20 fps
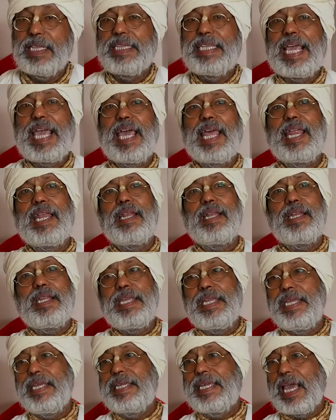then
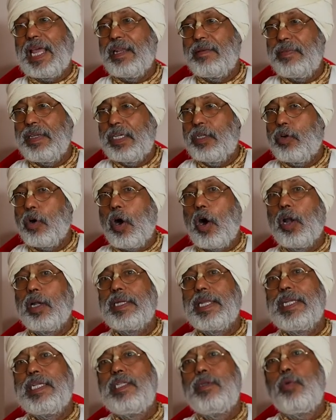he can be
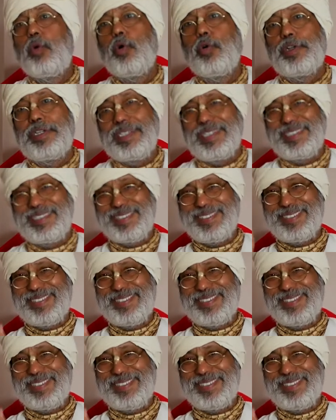called a devotee.